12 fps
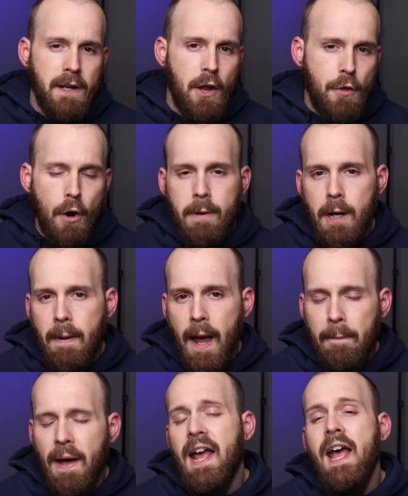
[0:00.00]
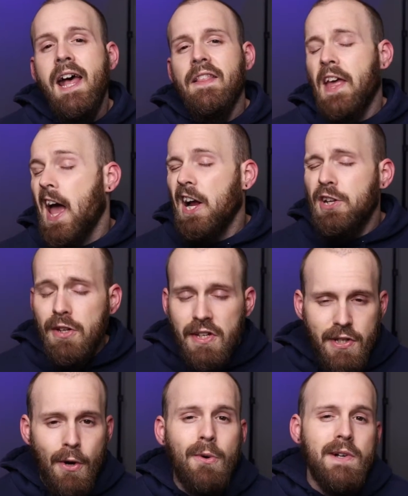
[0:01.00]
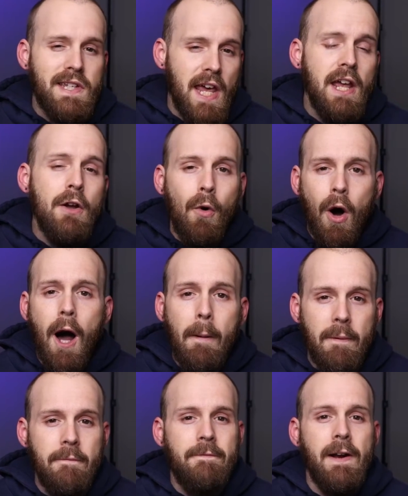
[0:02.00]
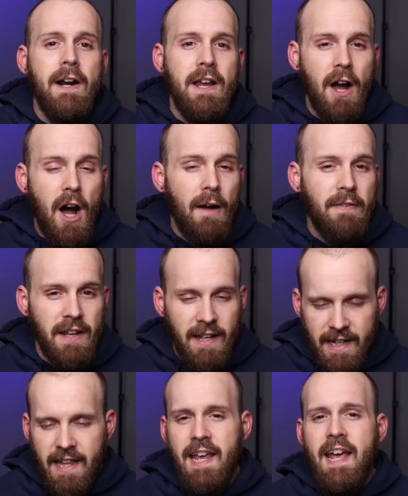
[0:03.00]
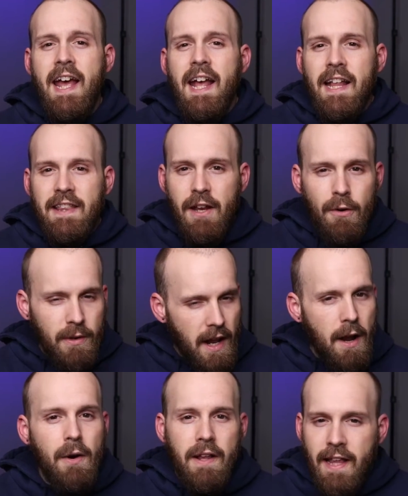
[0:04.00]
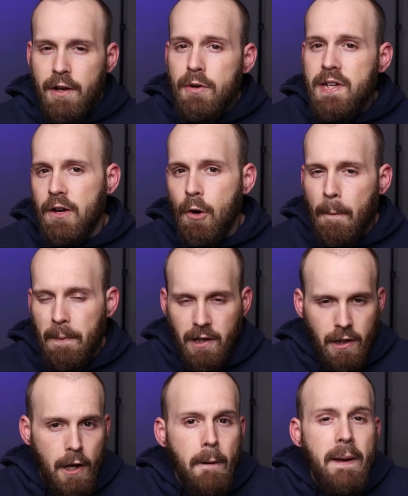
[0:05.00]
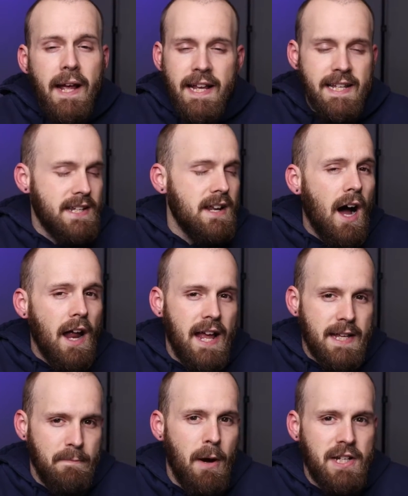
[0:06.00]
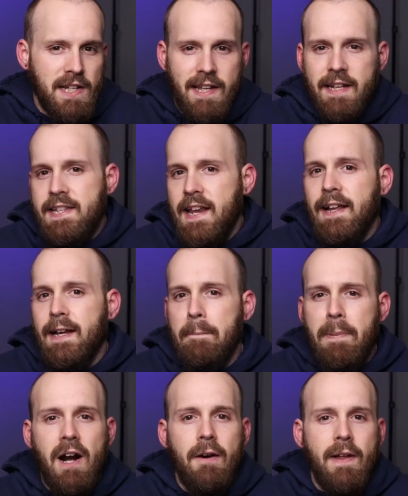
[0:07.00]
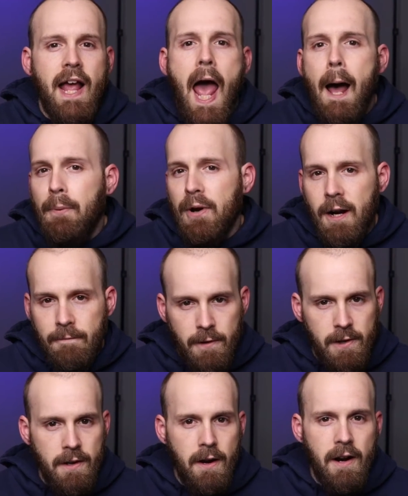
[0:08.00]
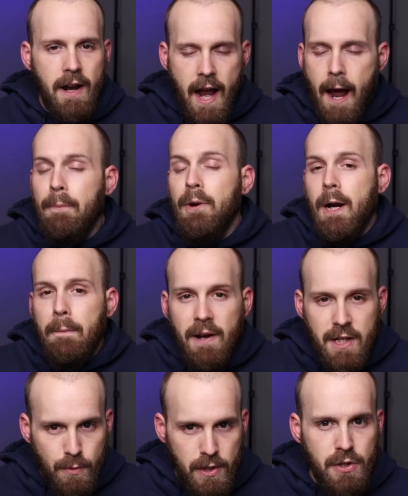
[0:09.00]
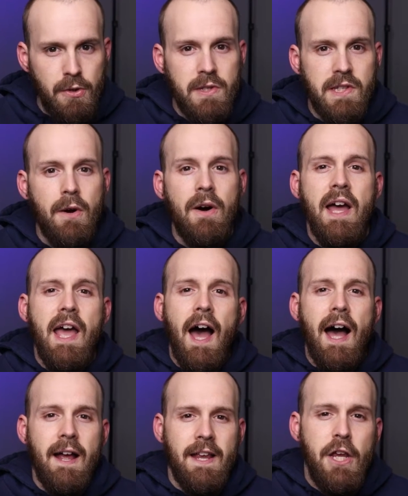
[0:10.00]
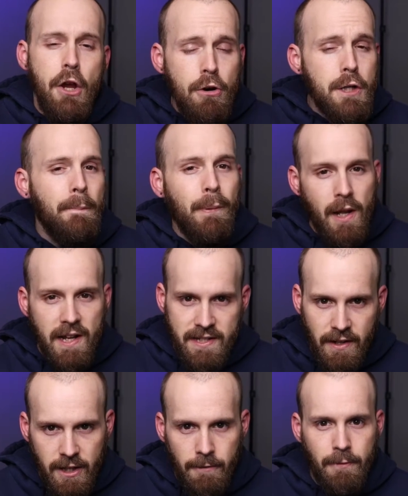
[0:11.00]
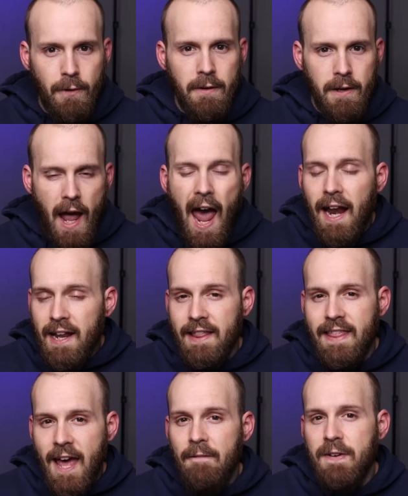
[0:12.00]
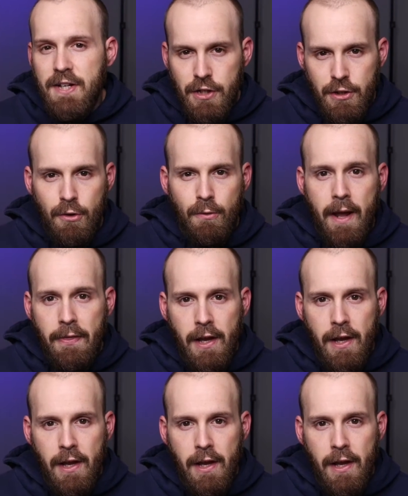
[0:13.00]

and you throw them in your backpack, they actually don't tangle up very often. Like, they do tangle up a little bit. It's not as much as, like, say, like a pair of like Apple earbuds would do. So huge plus on them for adding that feature to it right